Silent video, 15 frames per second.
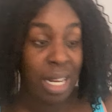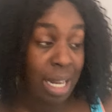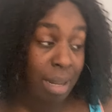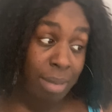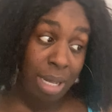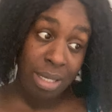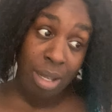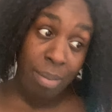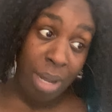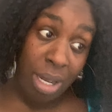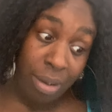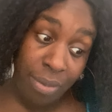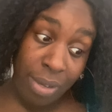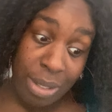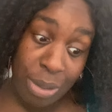And I'm not talking
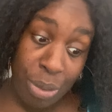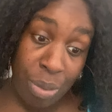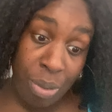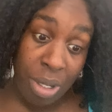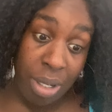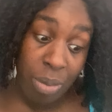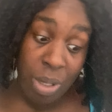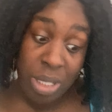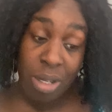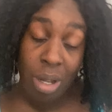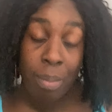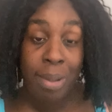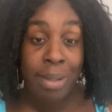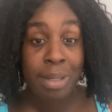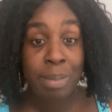about a physical hurt. We're
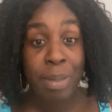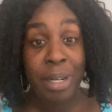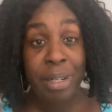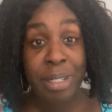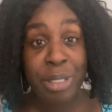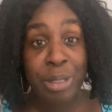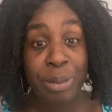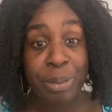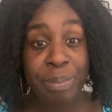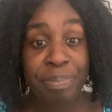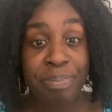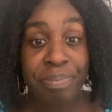talking about spiritual.